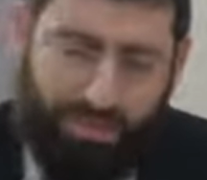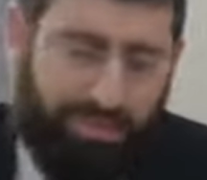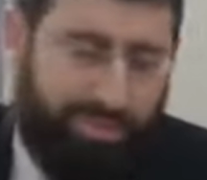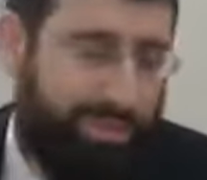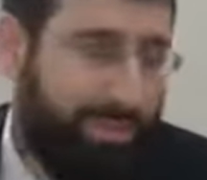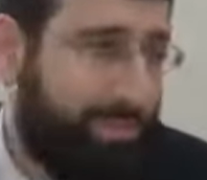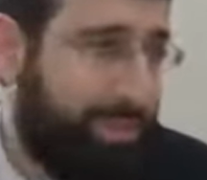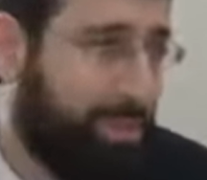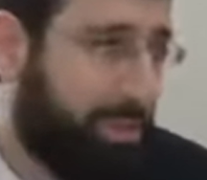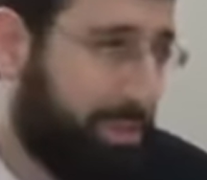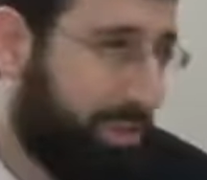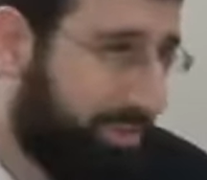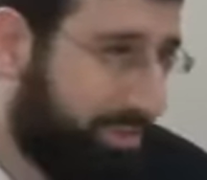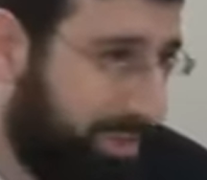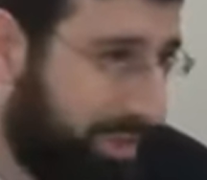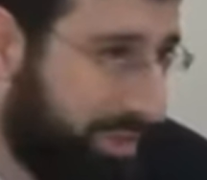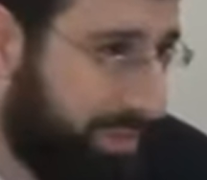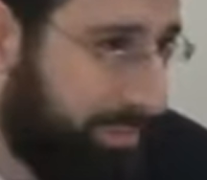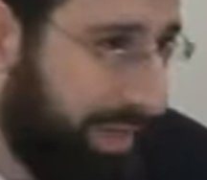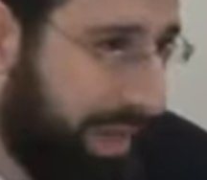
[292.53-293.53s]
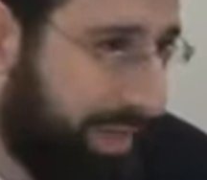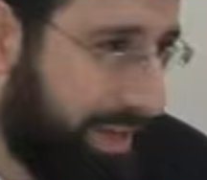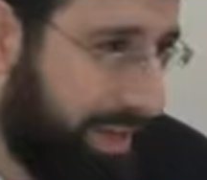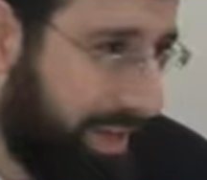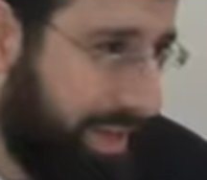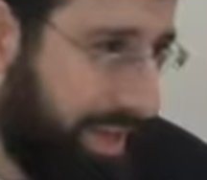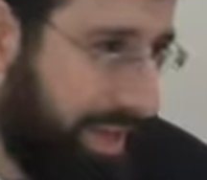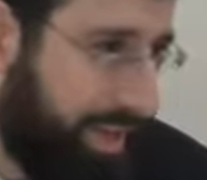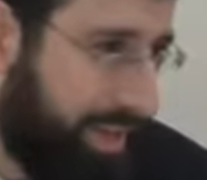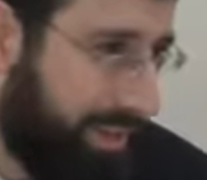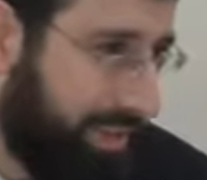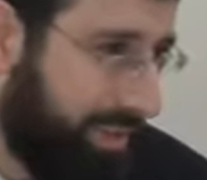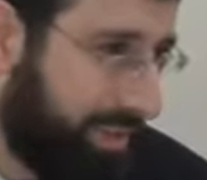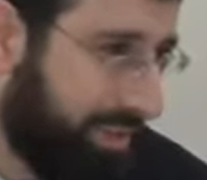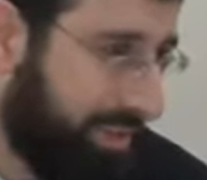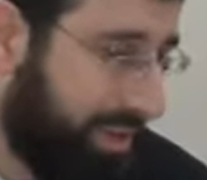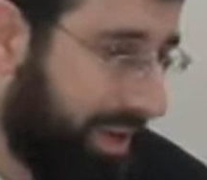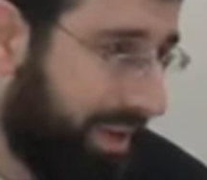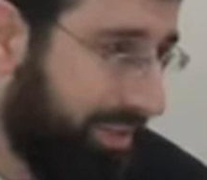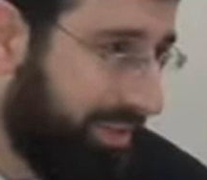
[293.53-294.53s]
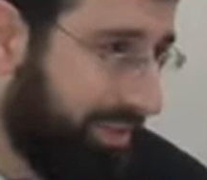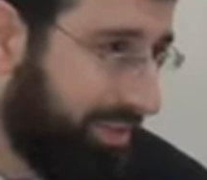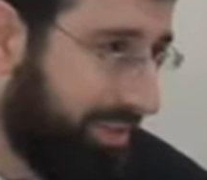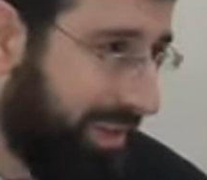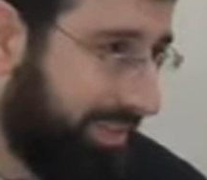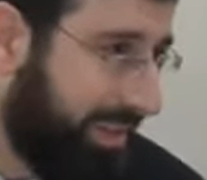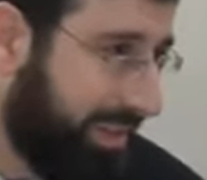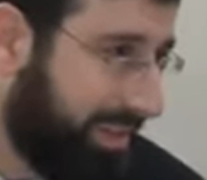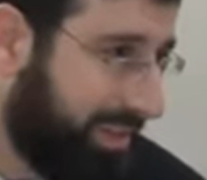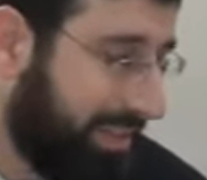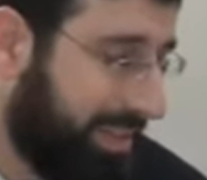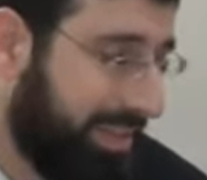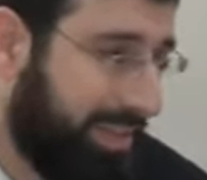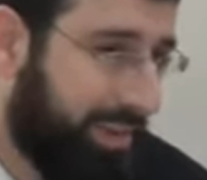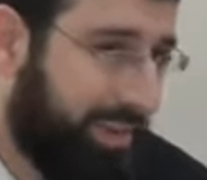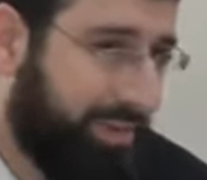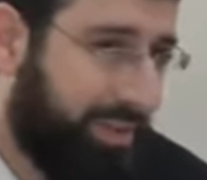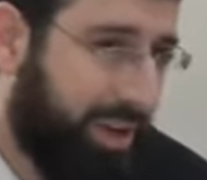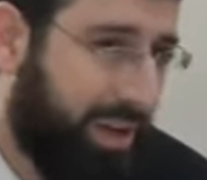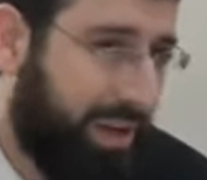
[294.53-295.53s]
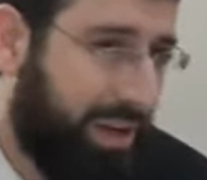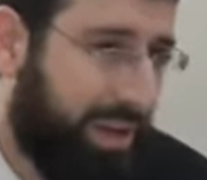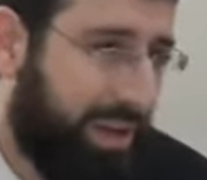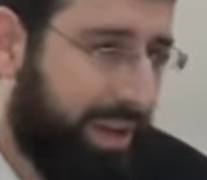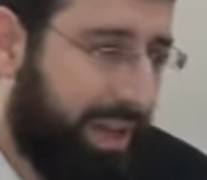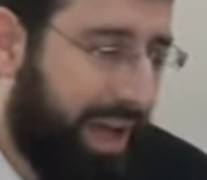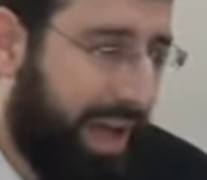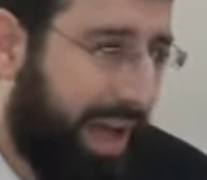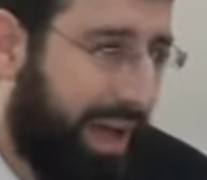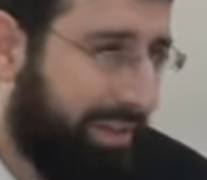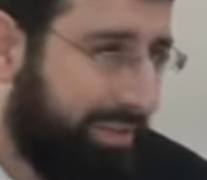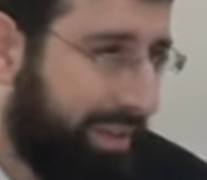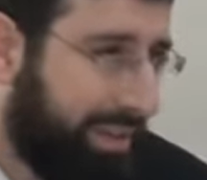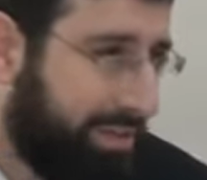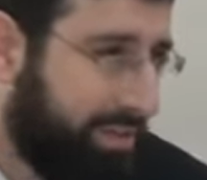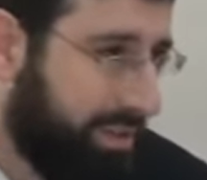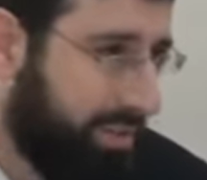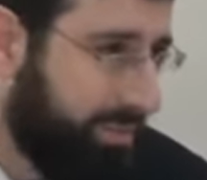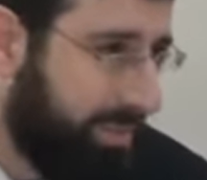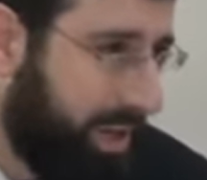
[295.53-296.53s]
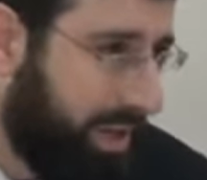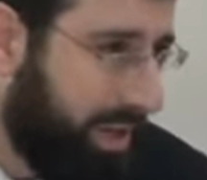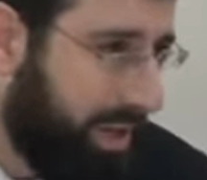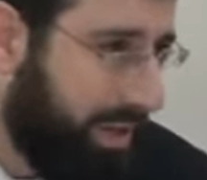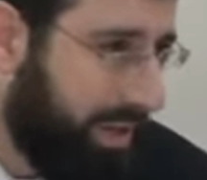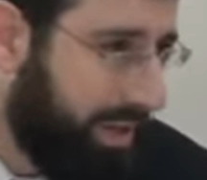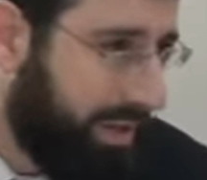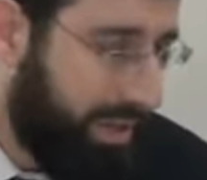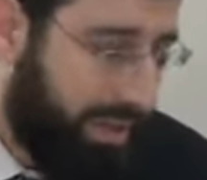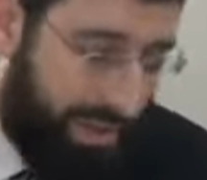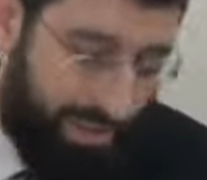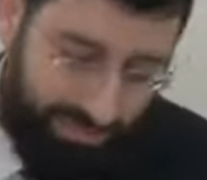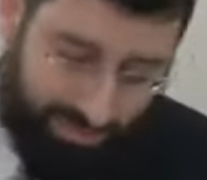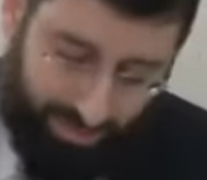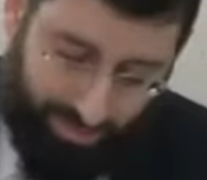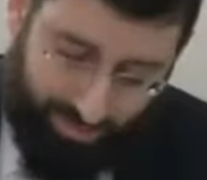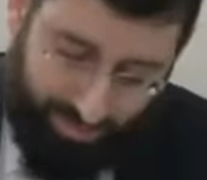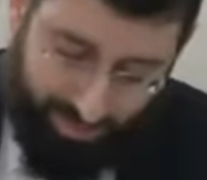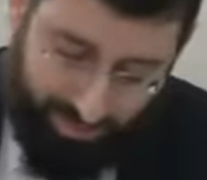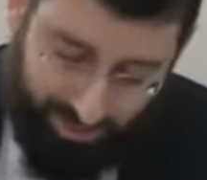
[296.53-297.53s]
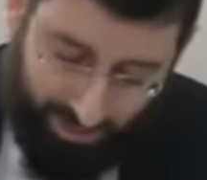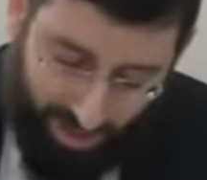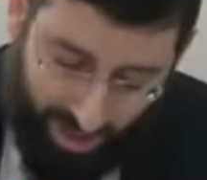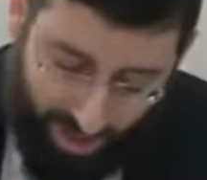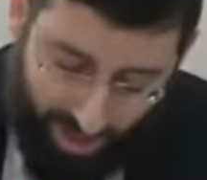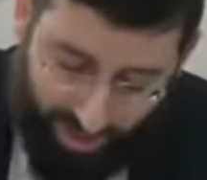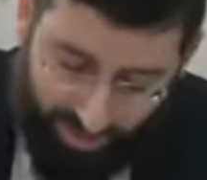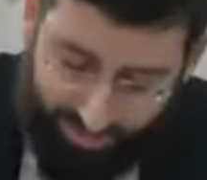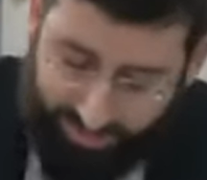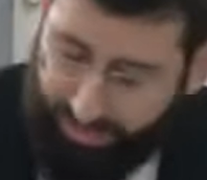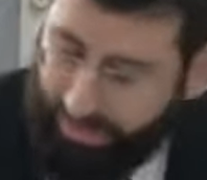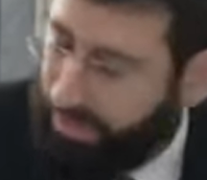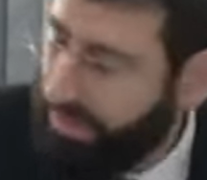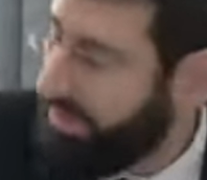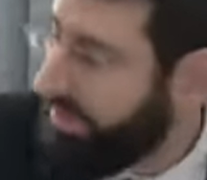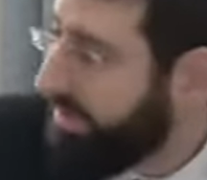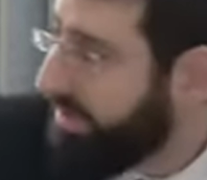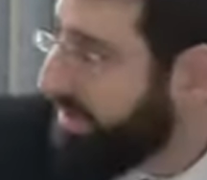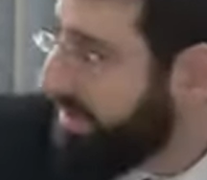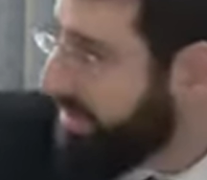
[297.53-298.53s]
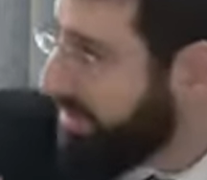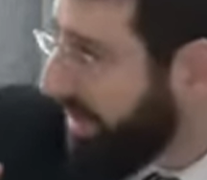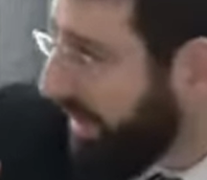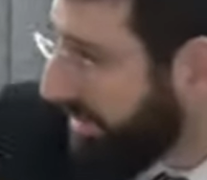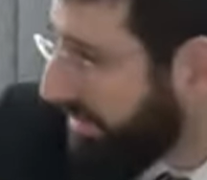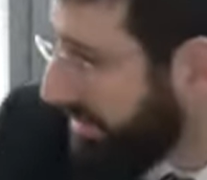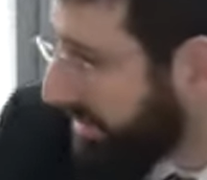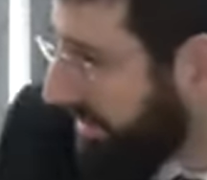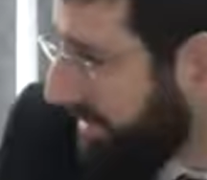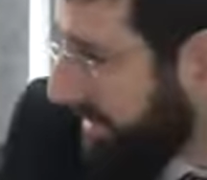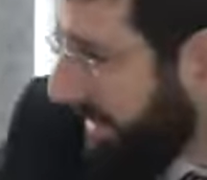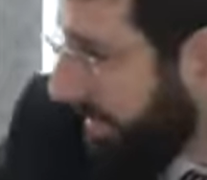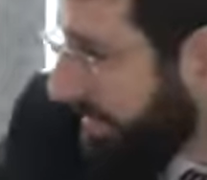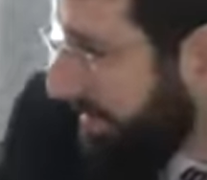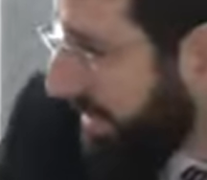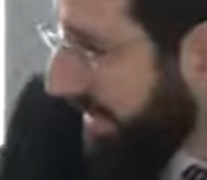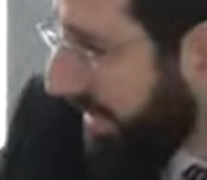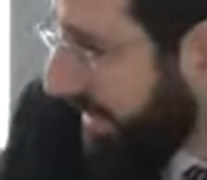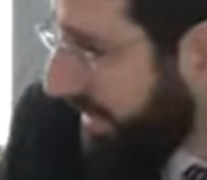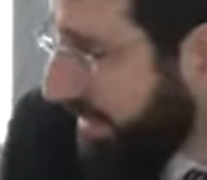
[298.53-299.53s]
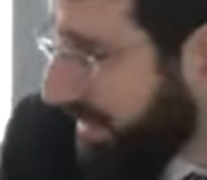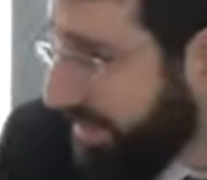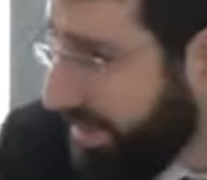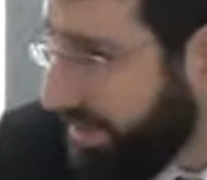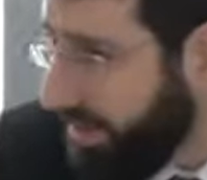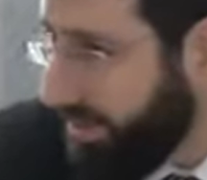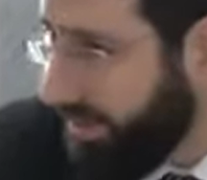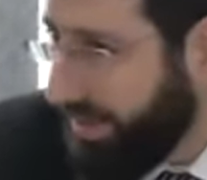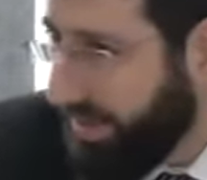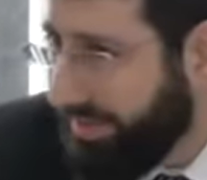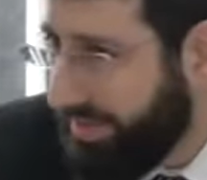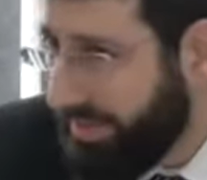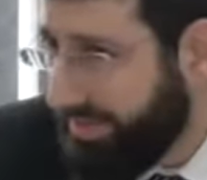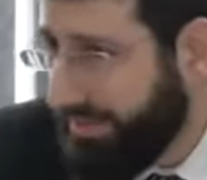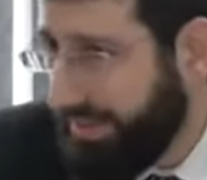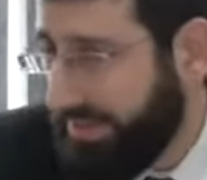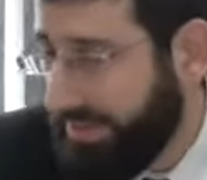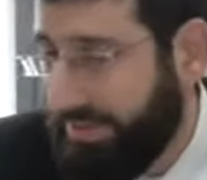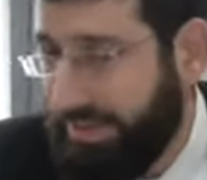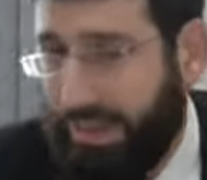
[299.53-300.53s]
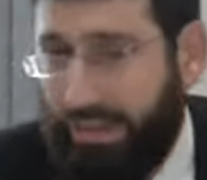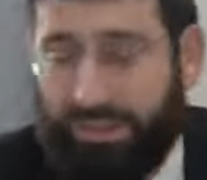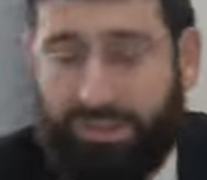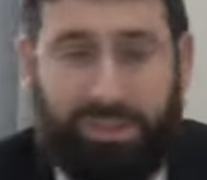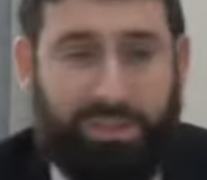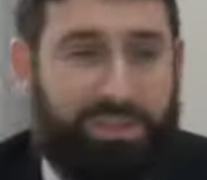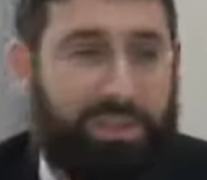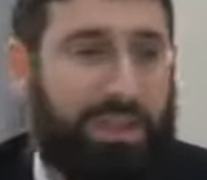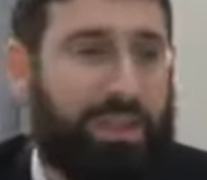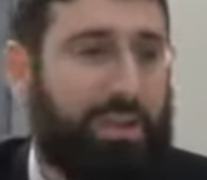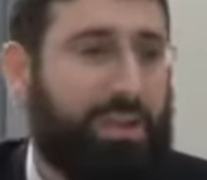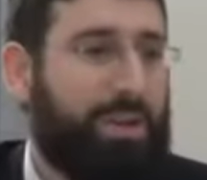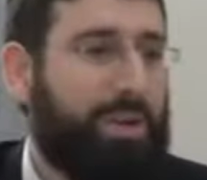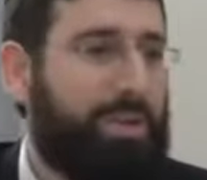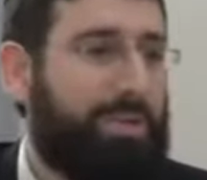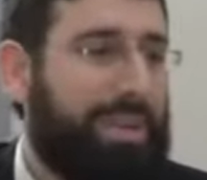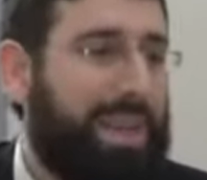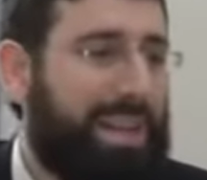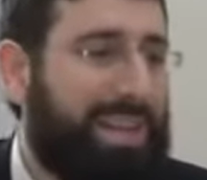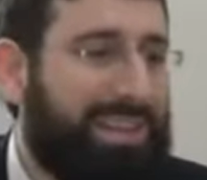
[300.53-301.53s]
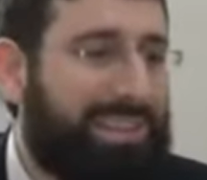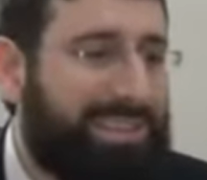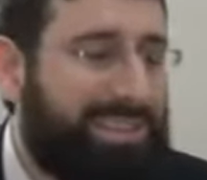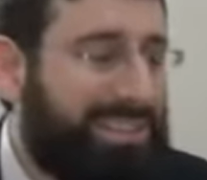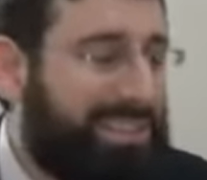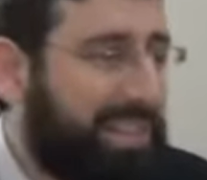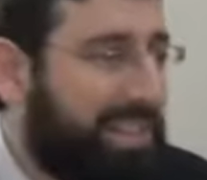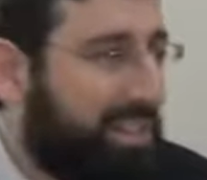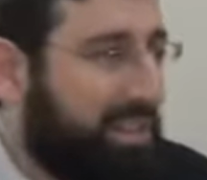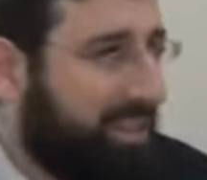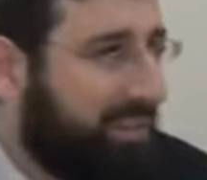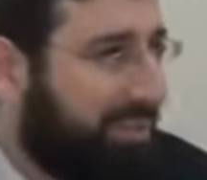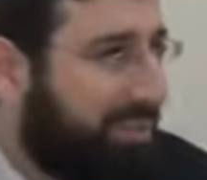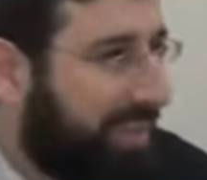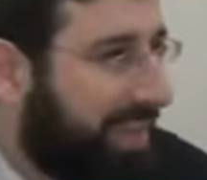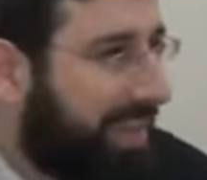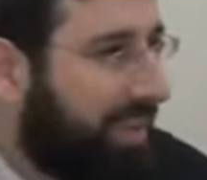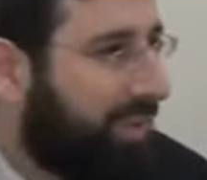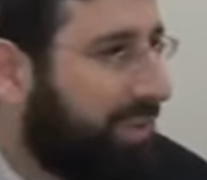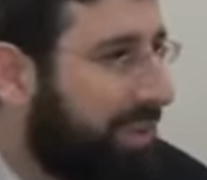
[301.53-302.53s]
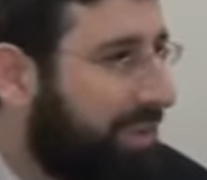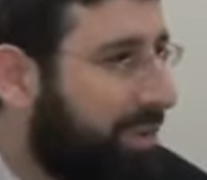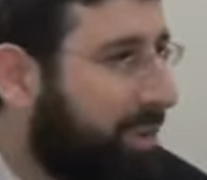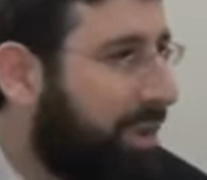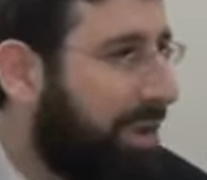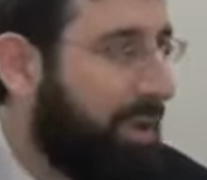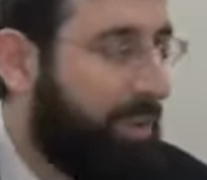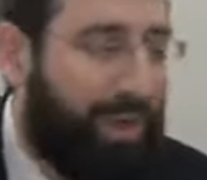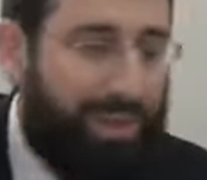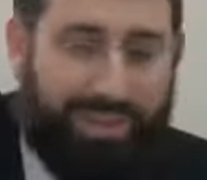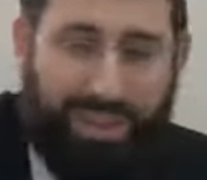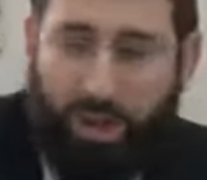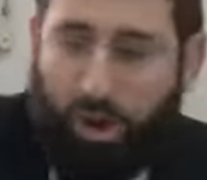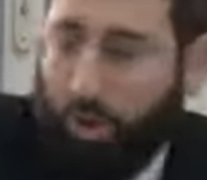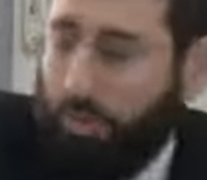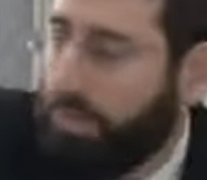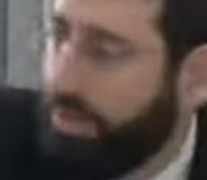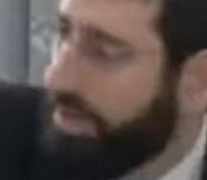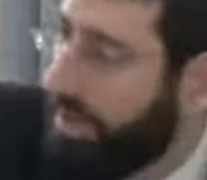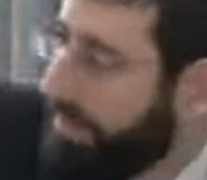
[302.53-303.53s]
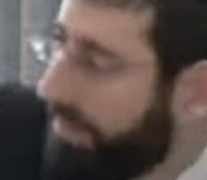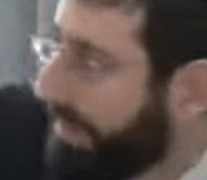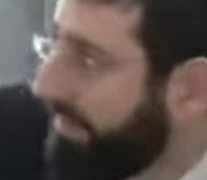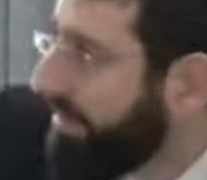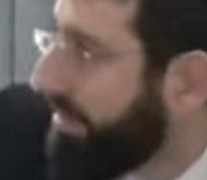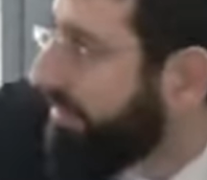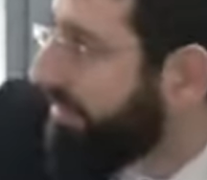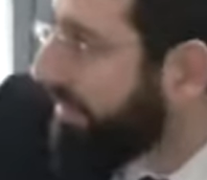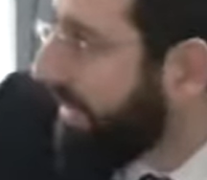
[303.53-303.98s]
type of emission from their body, they're a zav. A zav has a din of a uh, avatoma. So if a zav touches something, or even if he now so say they didn't stick their finger in the oil. What they opened up every